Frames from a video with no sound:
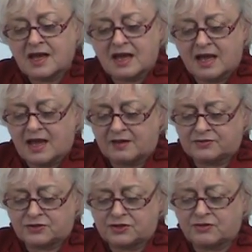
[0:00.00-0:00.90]

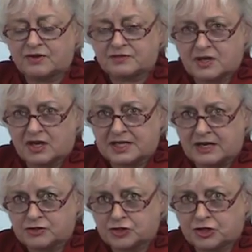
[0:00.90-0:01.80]
after you have cut
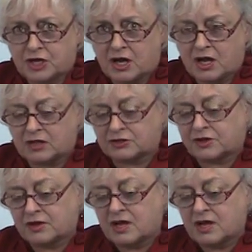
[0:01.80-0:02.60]
out your collar,